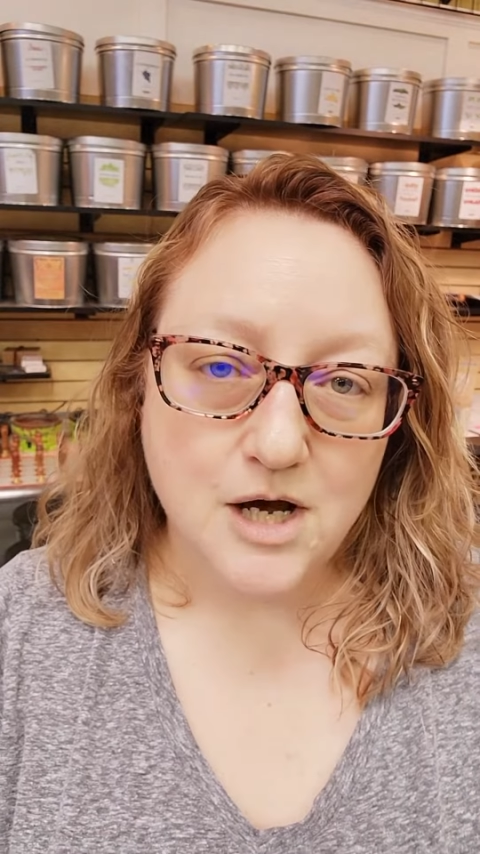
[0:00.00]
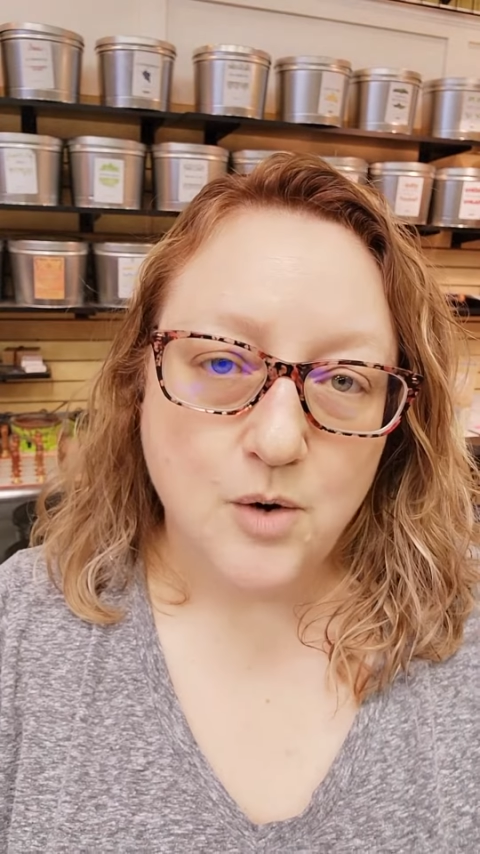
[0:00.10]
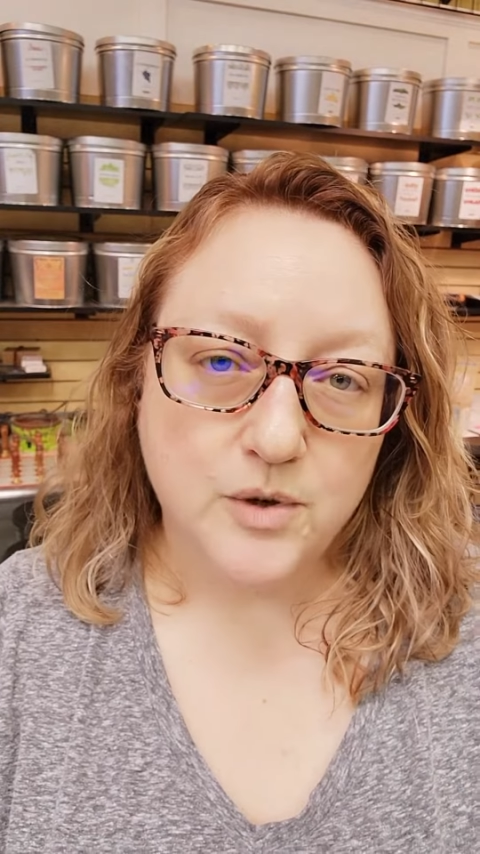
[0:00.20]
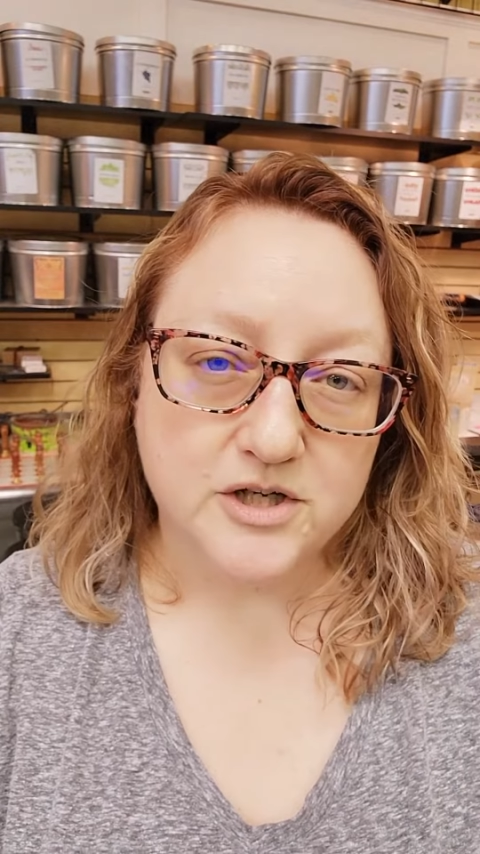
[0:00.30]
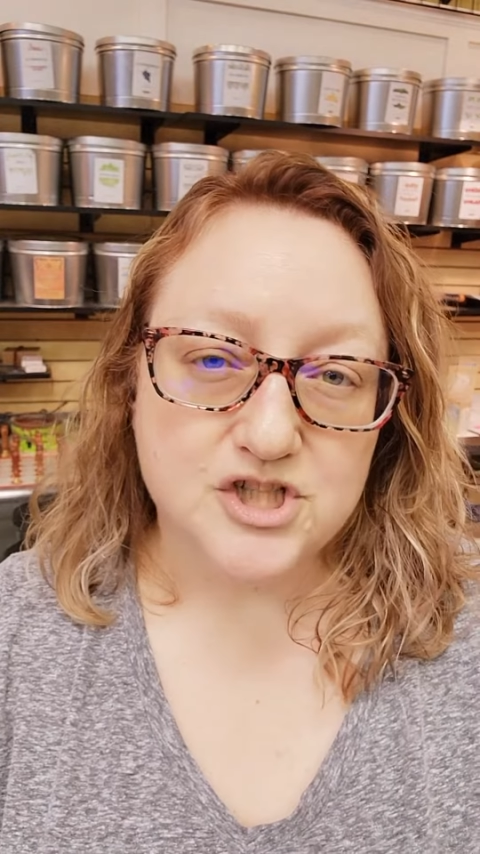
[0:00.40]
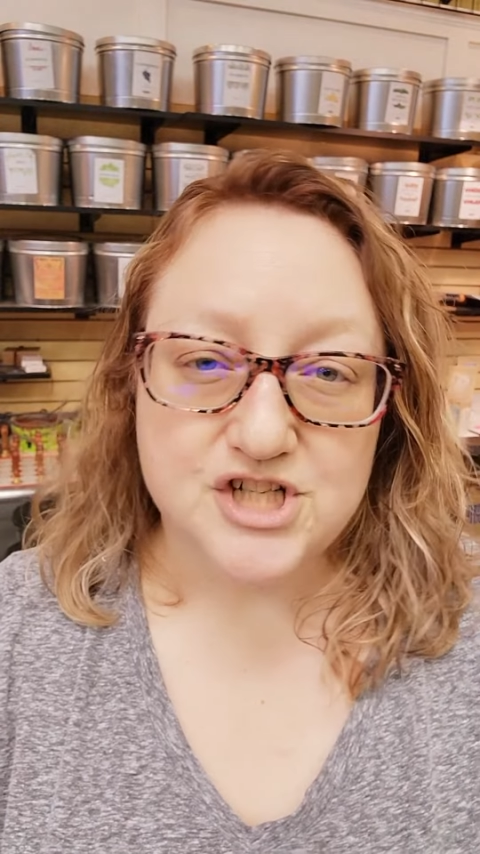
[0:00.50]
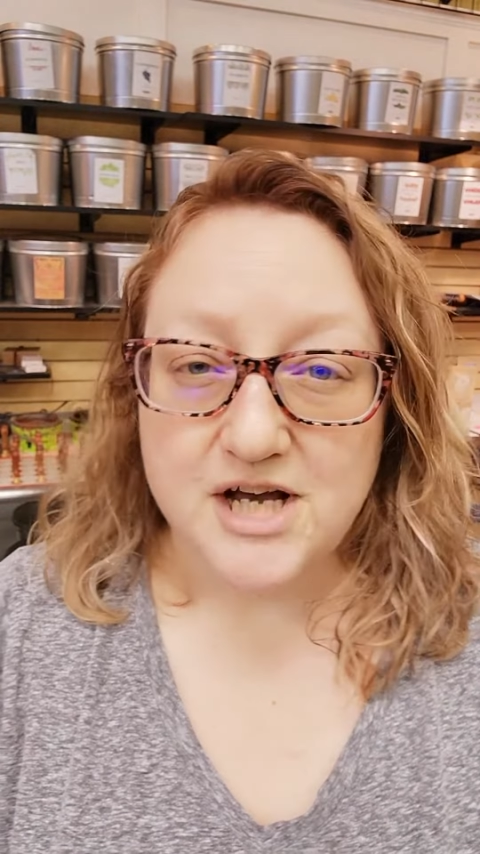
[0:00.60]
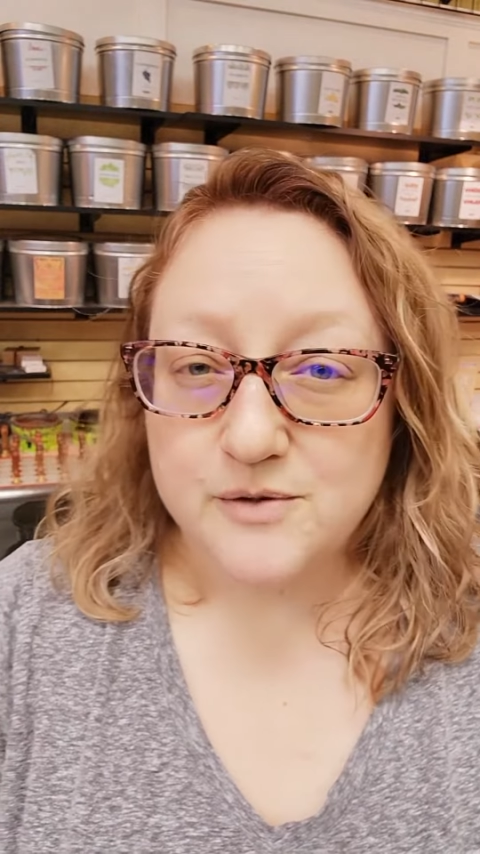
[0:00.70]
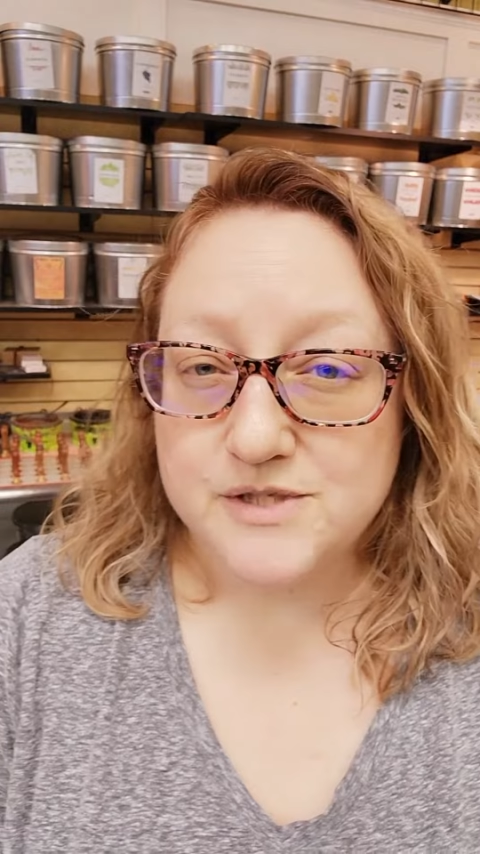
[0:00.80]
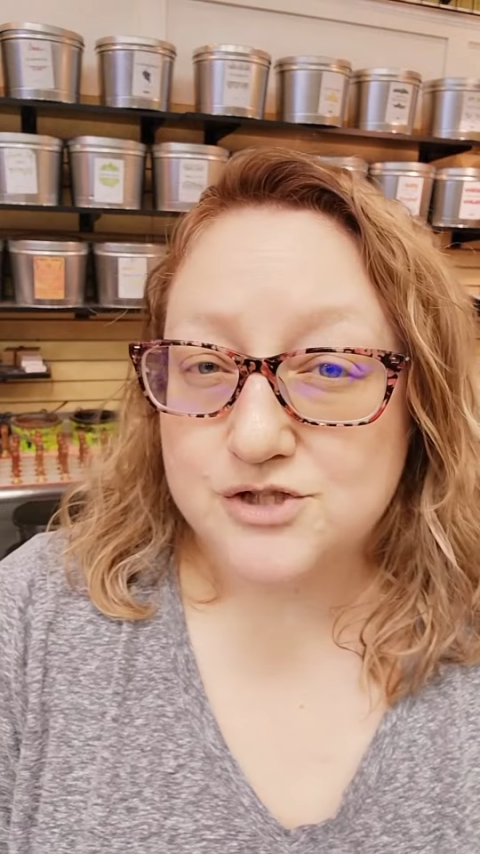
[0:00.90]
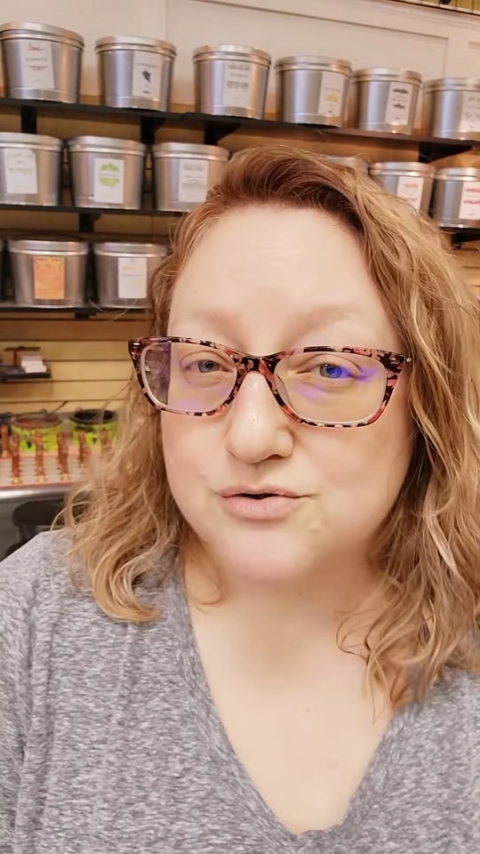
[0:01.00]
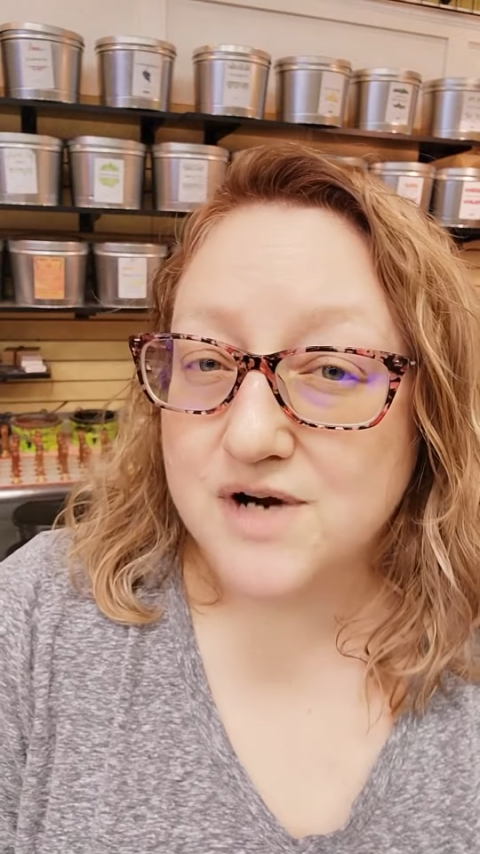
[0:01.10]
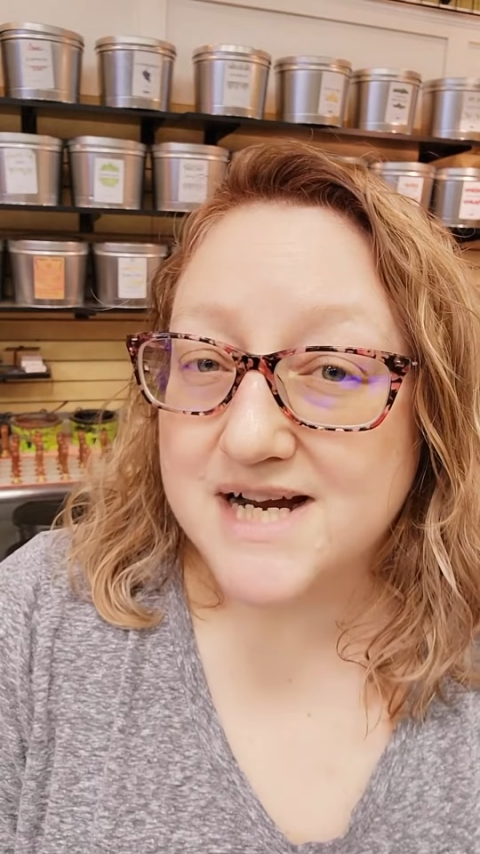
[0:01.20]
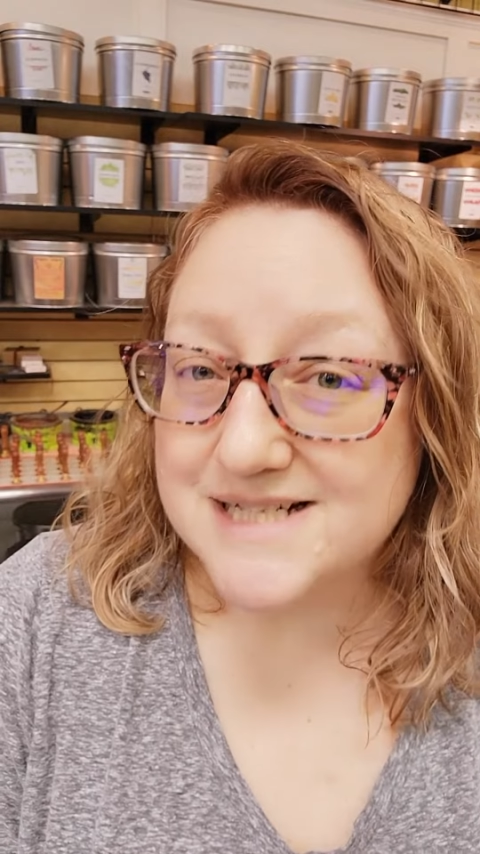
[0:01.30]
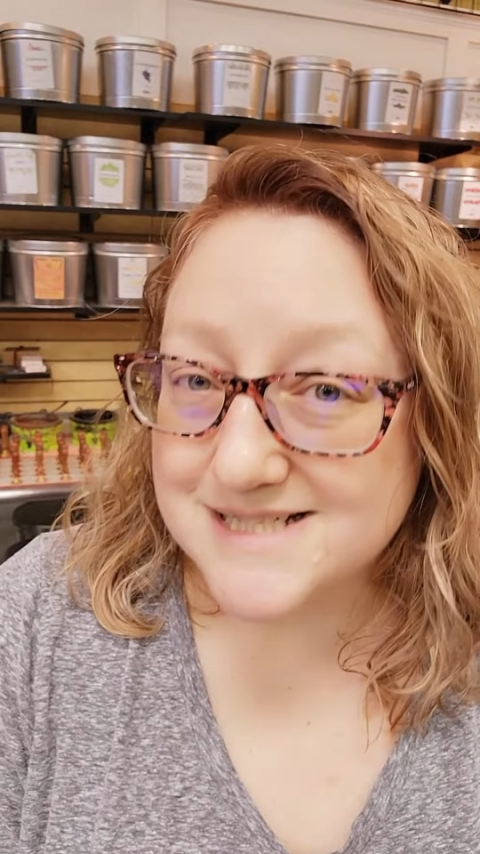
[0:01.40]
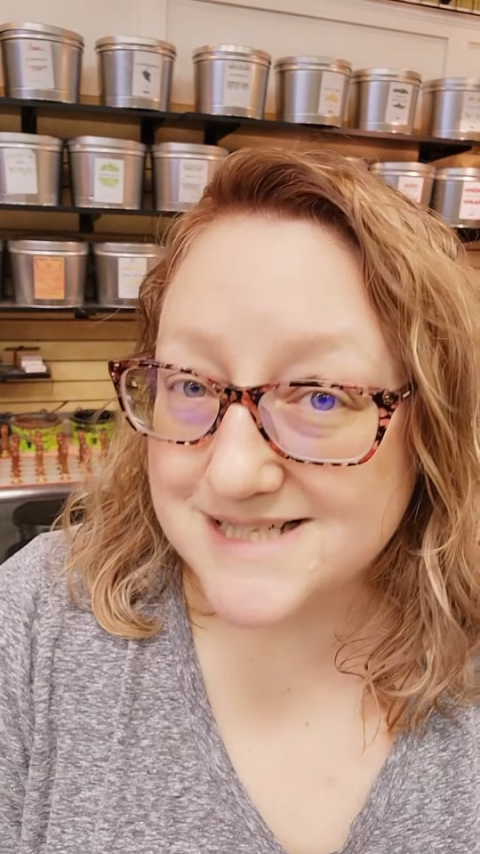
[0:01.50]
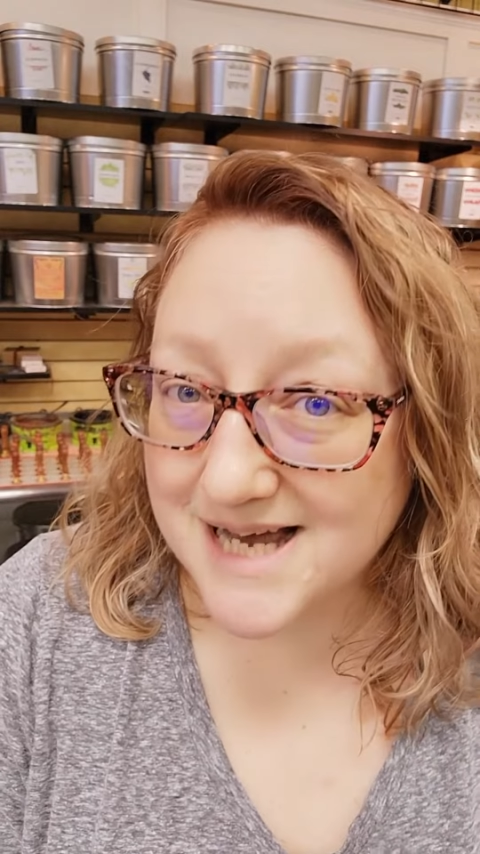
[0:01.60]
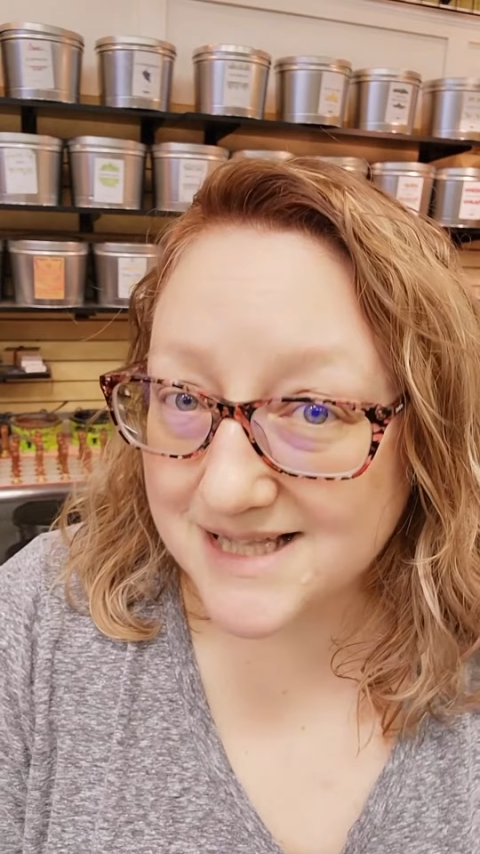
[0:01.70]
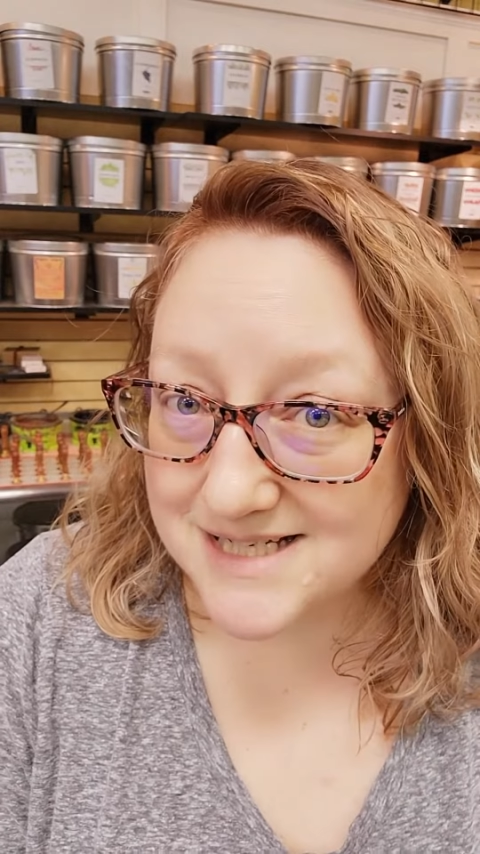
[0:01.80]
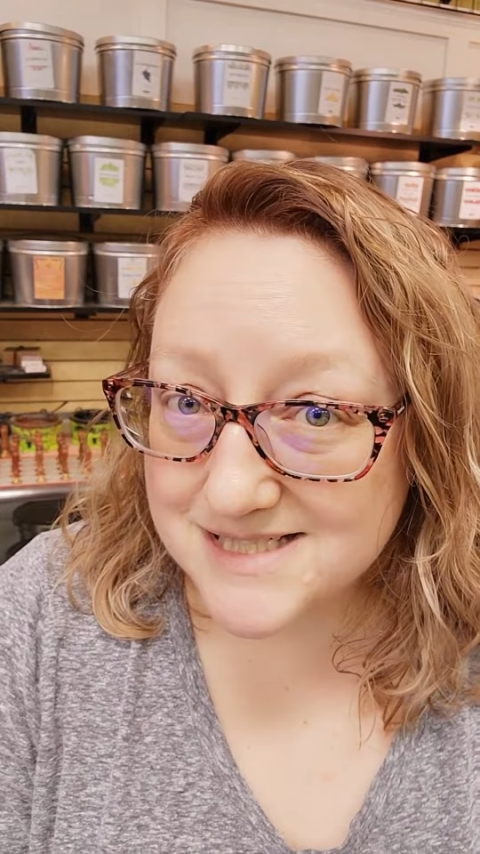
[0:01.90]
what our shadow is trying to
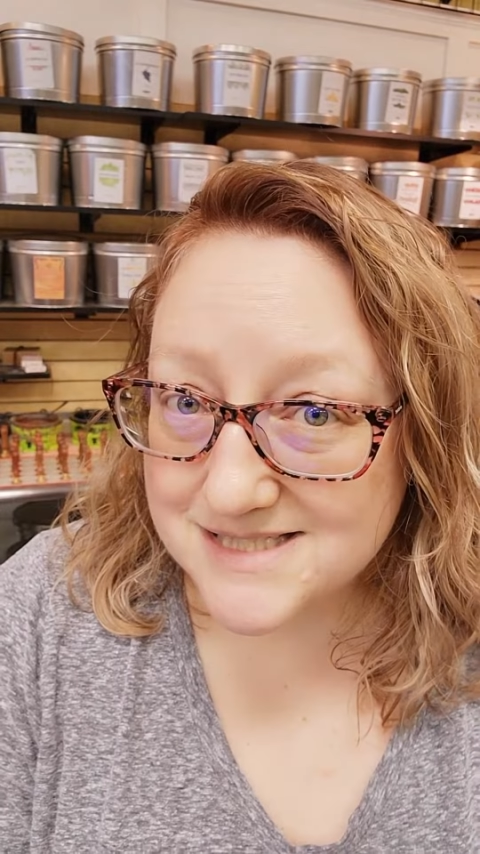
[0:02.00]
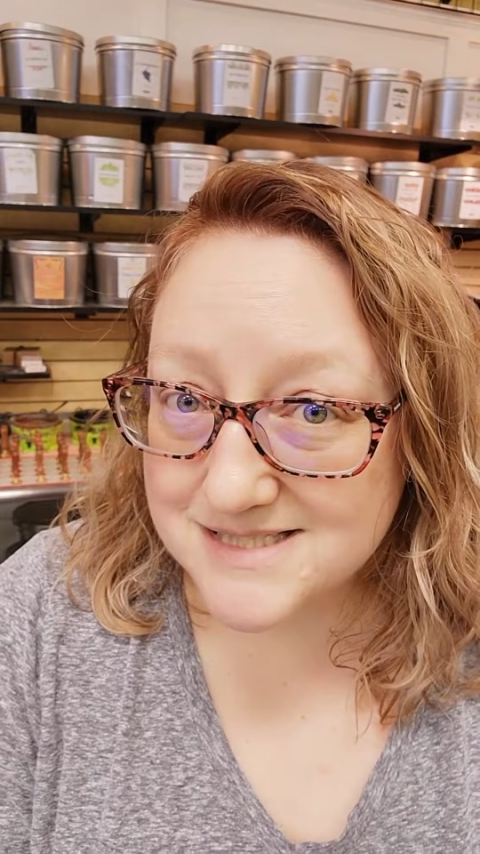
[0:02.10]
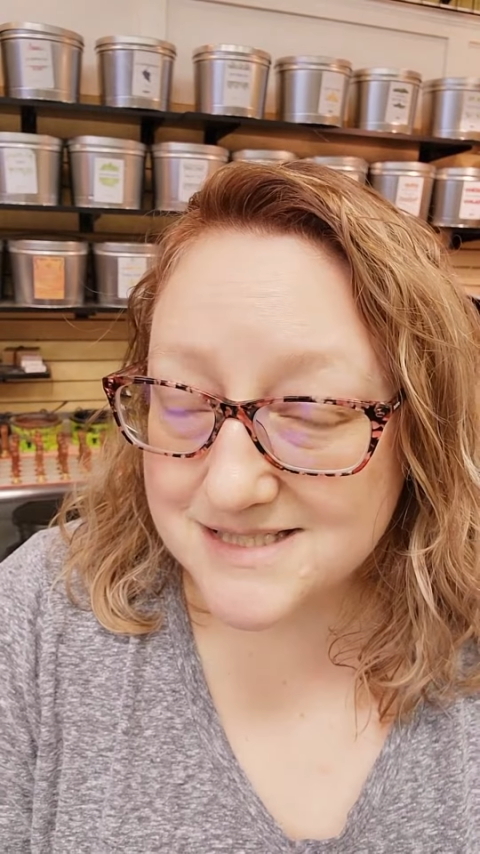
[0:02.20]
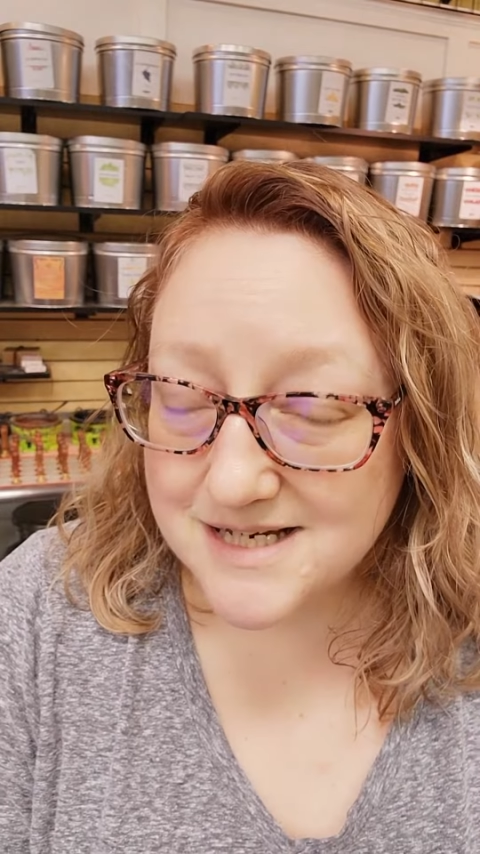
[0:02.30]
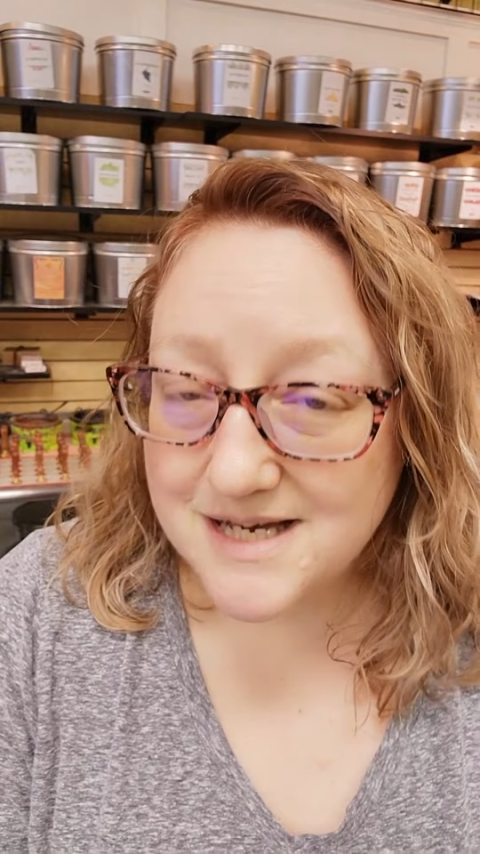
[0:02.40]
tell us